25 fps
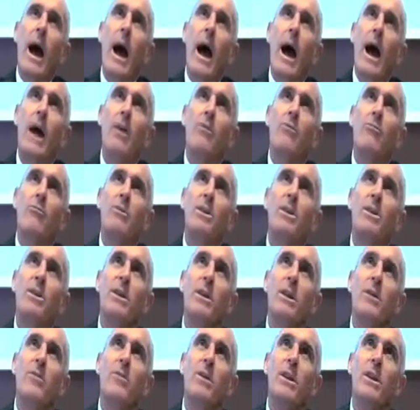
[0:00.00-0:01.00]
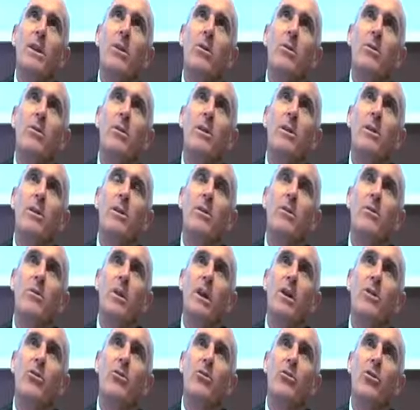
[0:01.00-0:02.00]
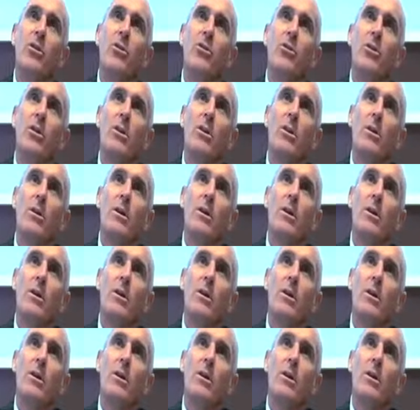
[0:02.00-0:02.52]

and receive in consideration